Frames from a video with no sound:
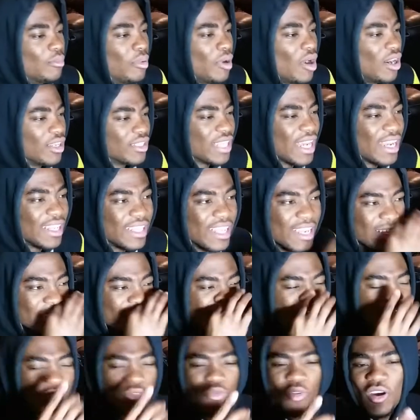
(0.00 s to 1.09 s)
Pause. I think
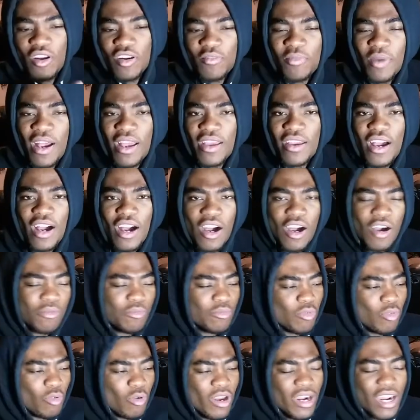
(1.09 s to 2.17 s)
this is one of my,
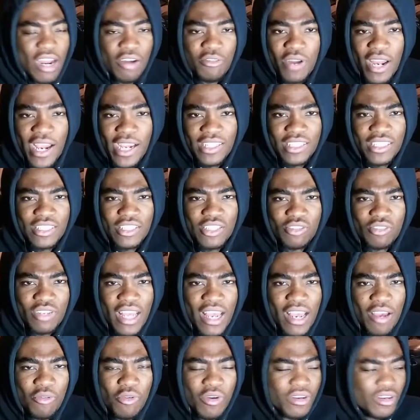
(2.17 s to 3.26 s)
um, when I reacted to
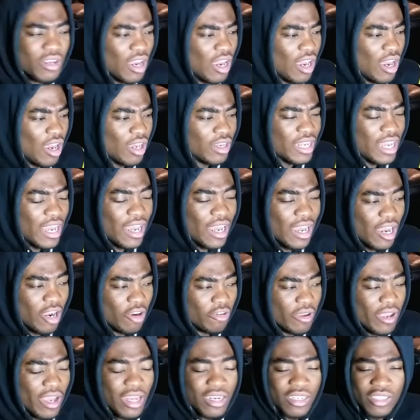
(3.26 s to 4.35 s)
that one, uh, that
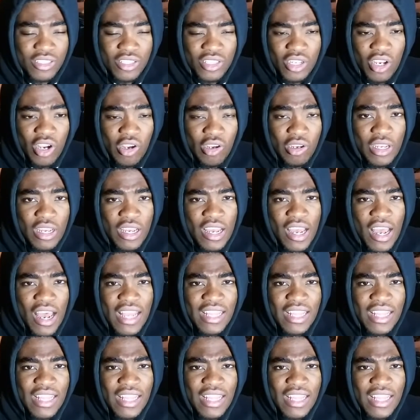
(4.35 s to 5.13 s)
Ariana song.